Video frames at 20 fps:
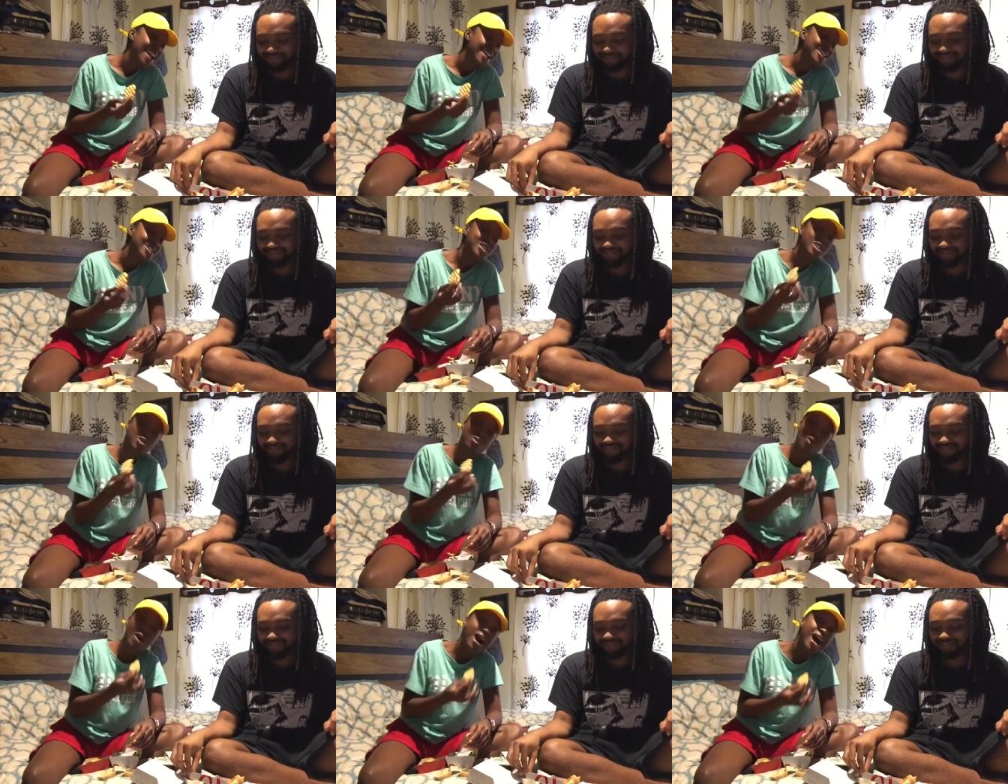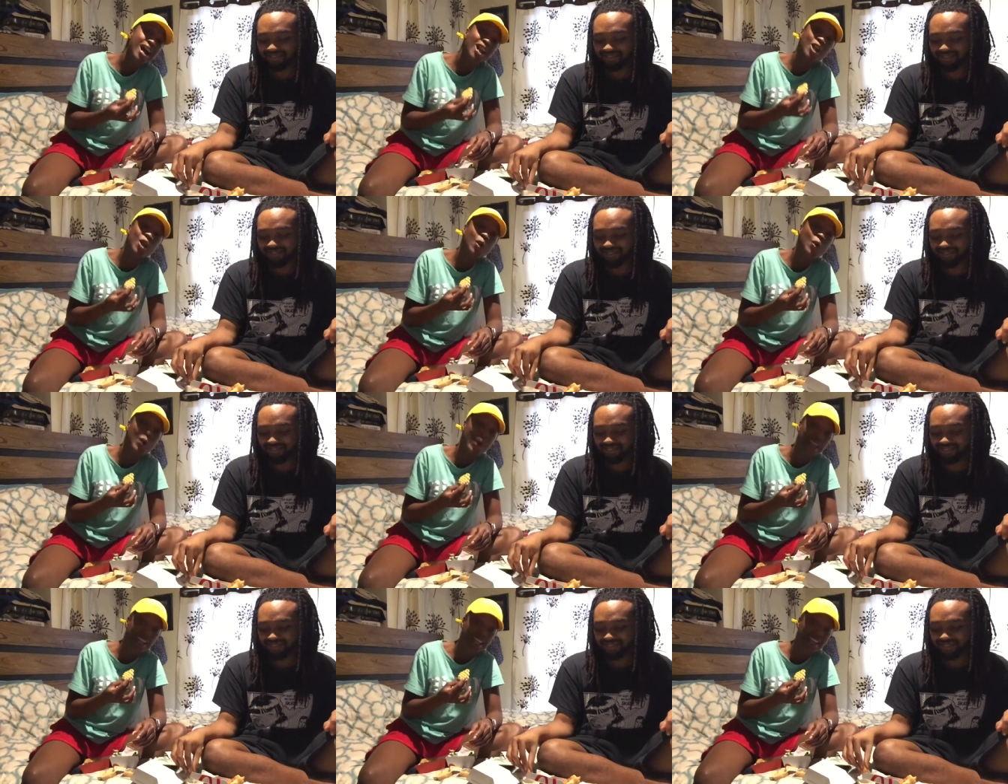
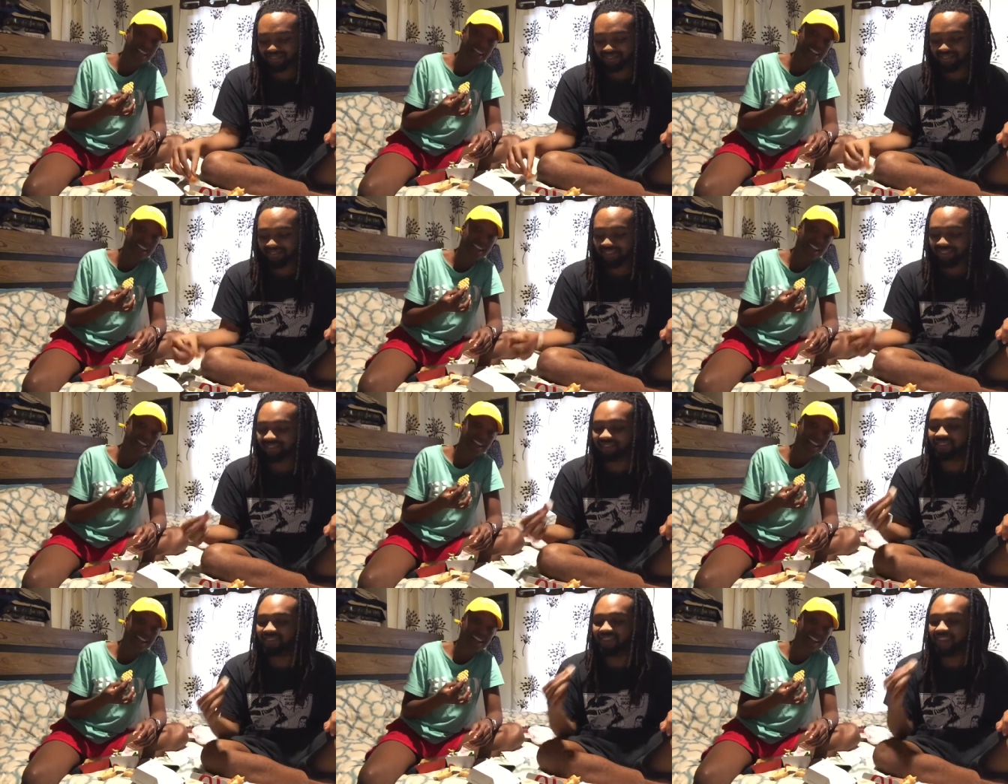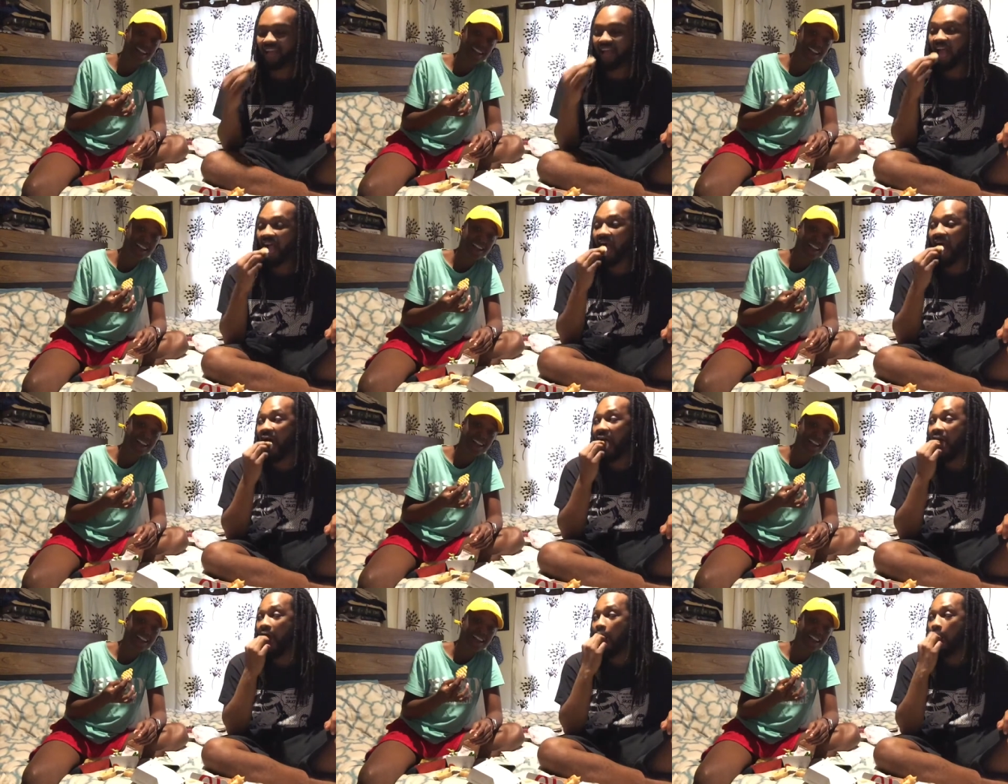Swallow it.
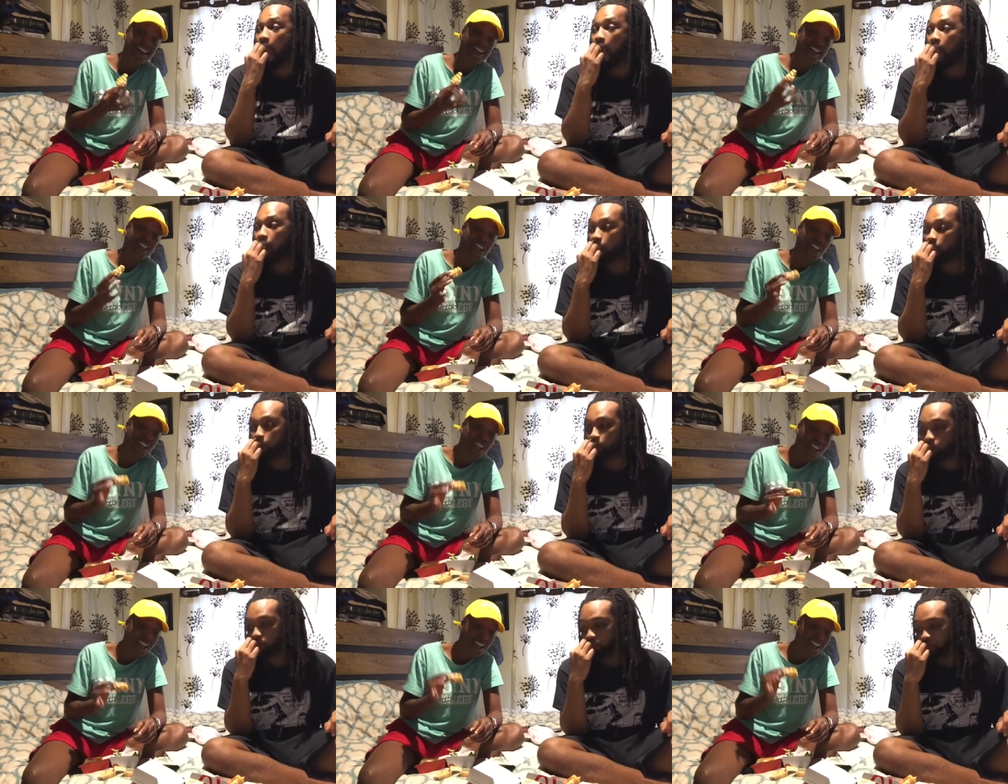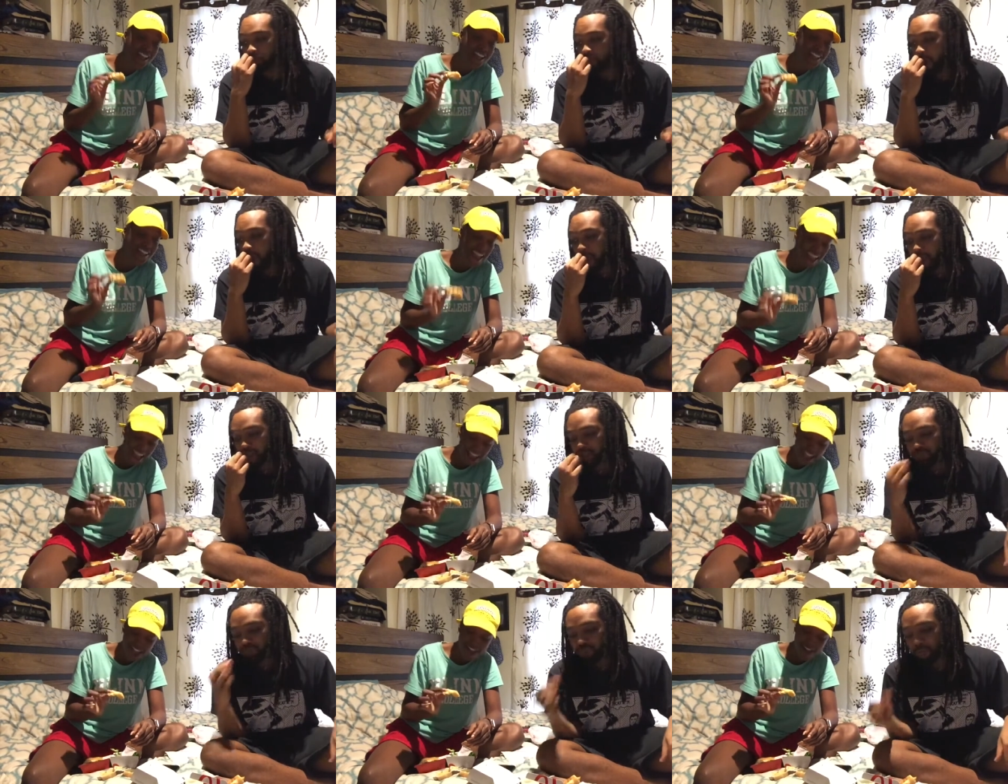Look
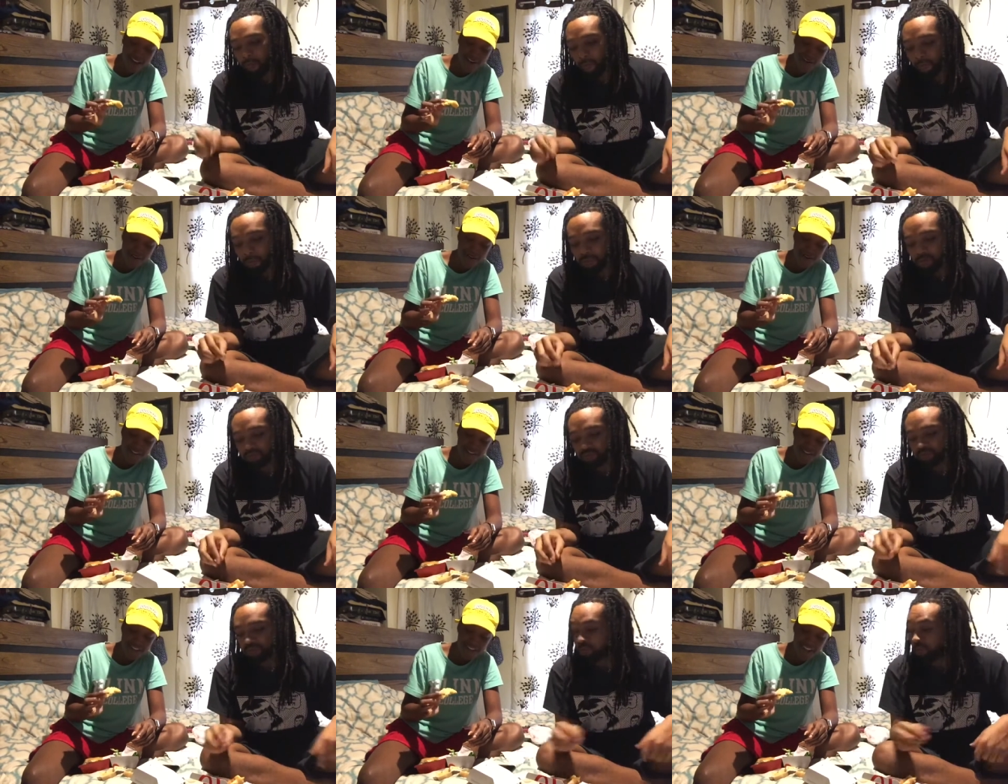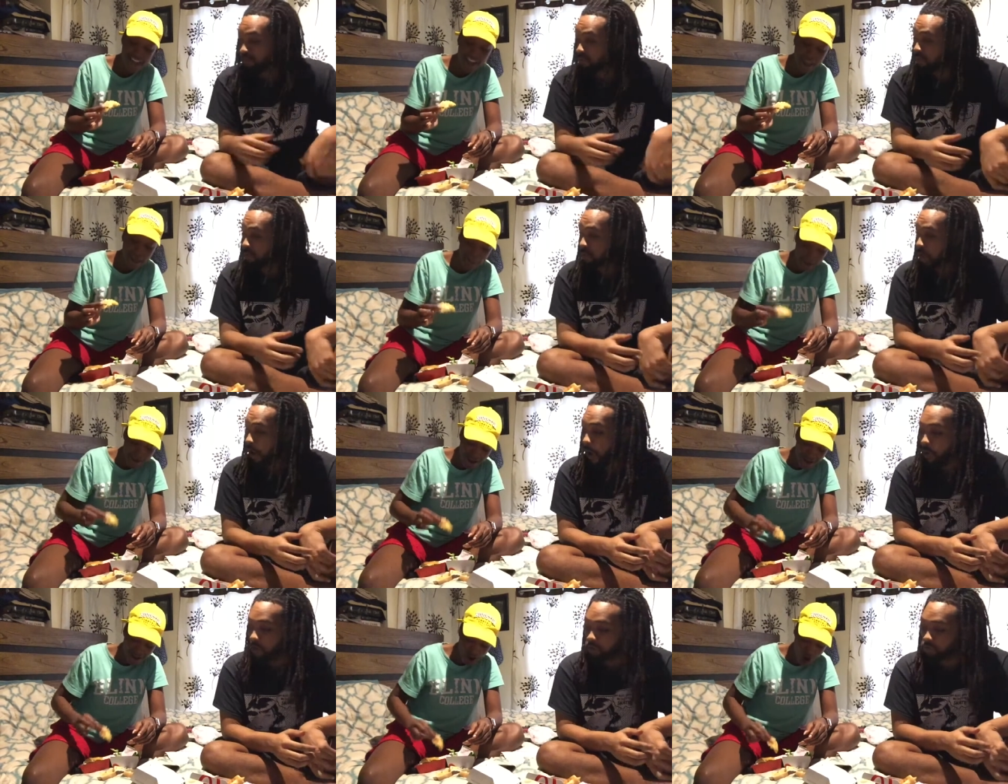down. And
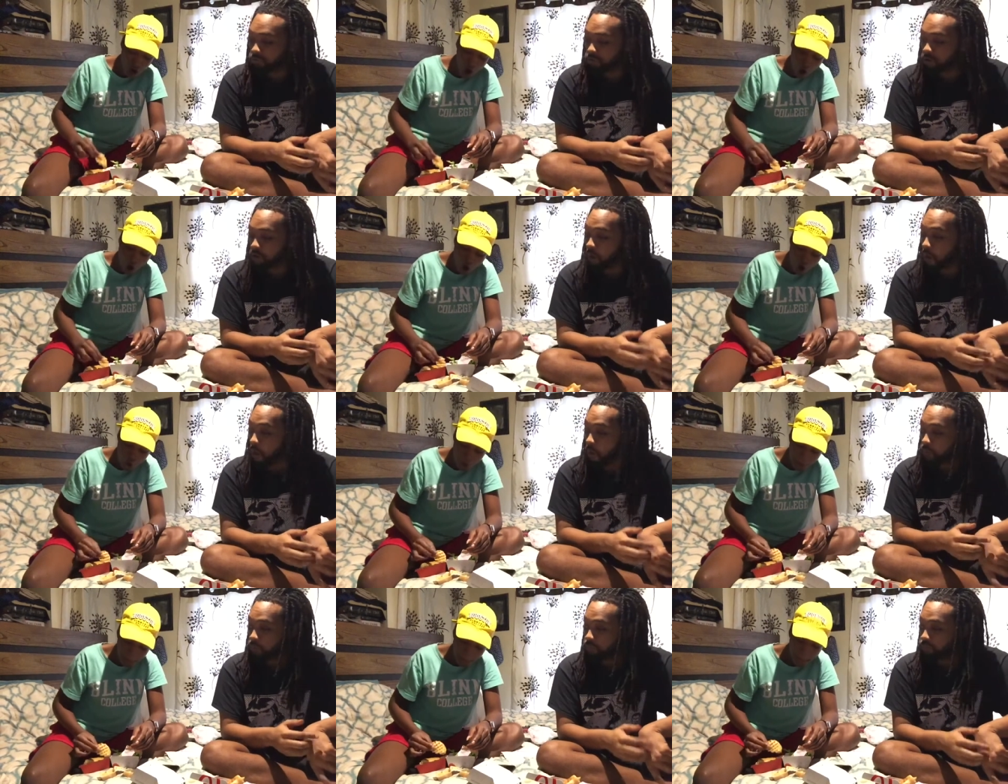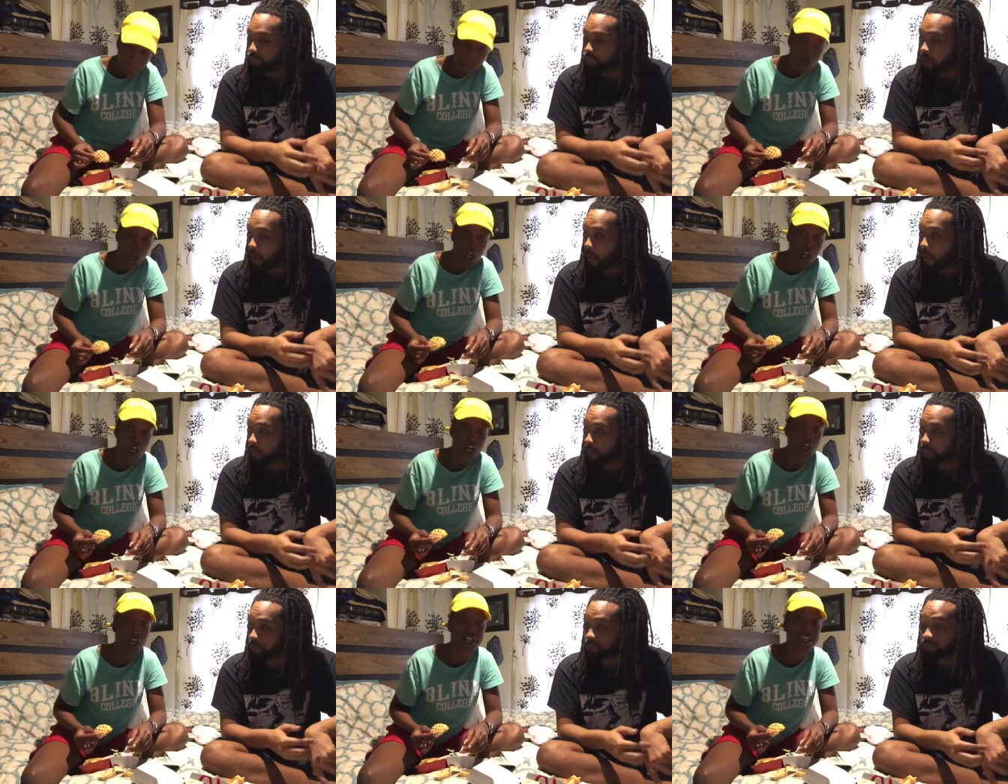my whole
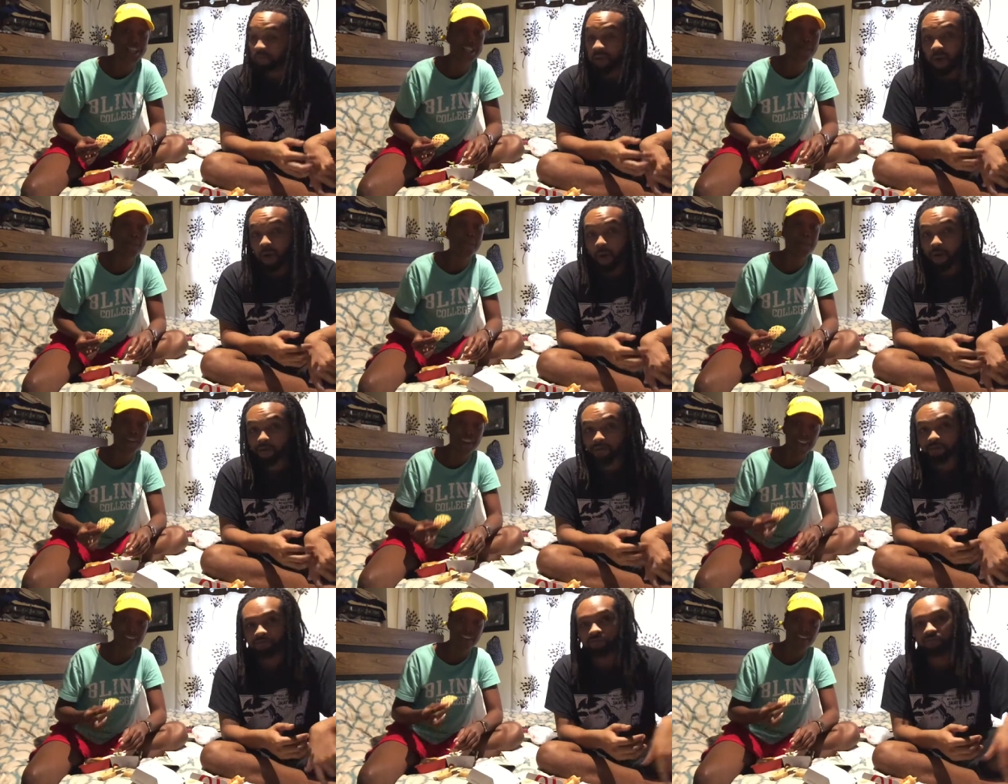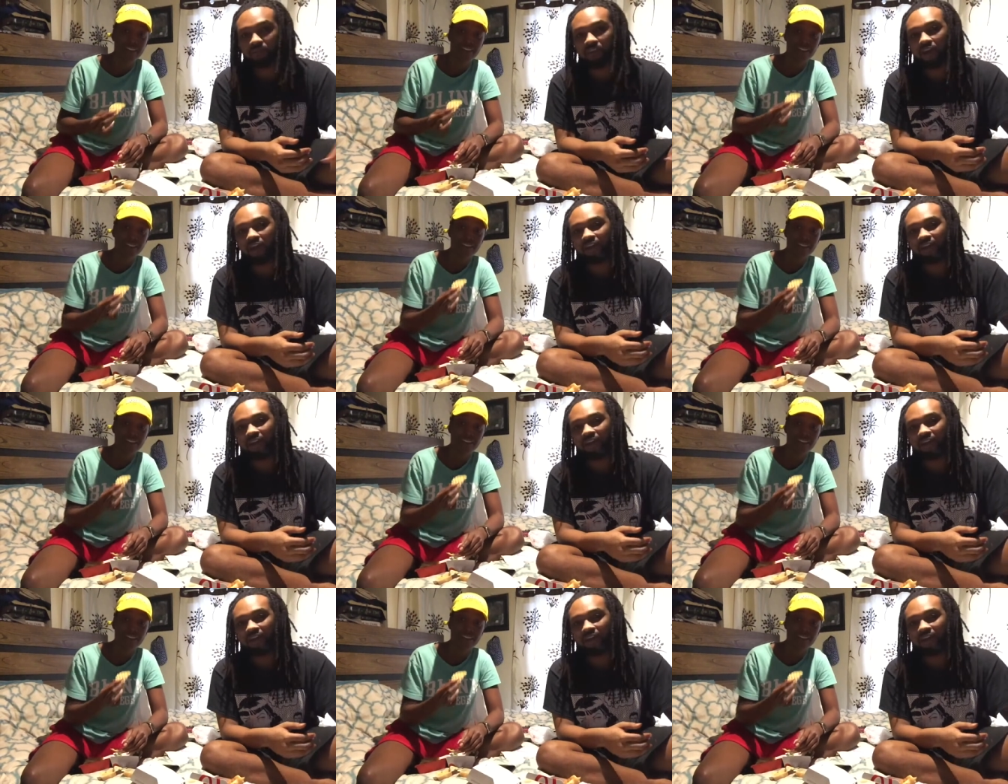burger is pink.